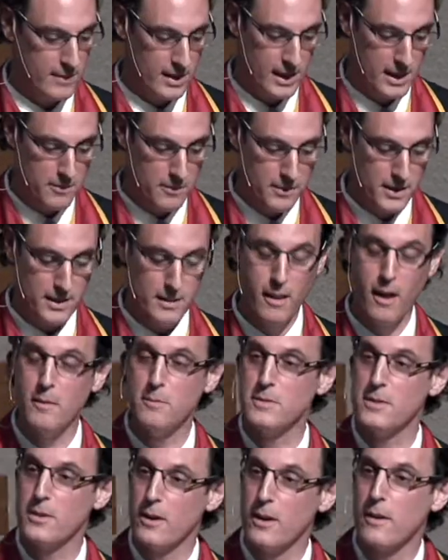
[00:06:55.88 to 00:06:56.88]
if he
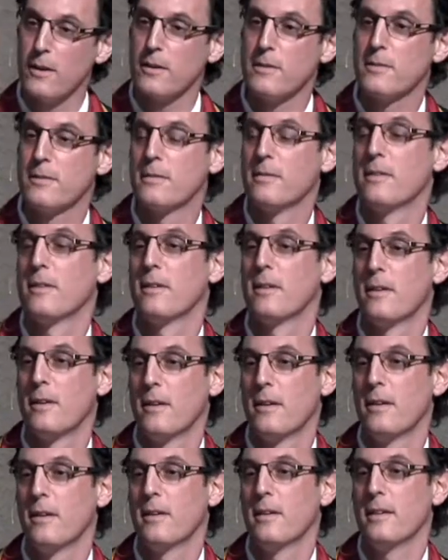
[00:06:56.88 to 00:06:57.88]
loves her,
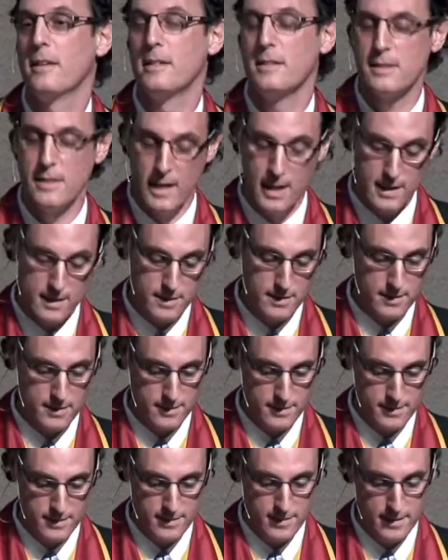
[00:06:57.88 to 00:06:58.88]
he said.
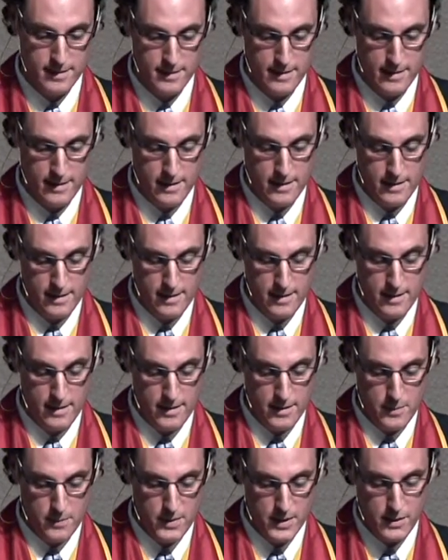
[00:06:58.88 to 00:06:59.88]

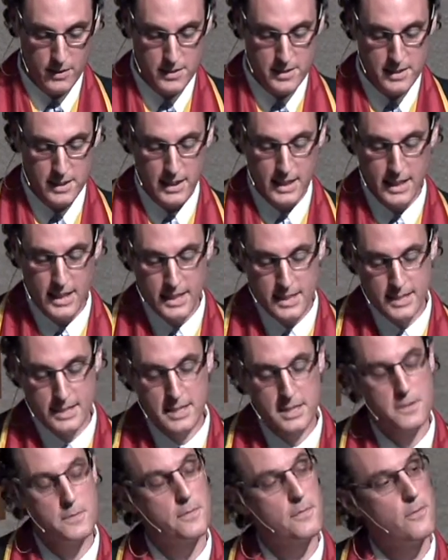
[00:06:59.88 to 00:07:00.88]
Because the kiss
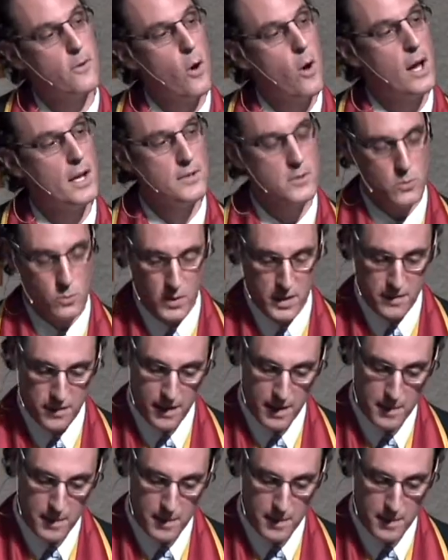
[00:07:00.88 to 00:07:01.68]
is fraught with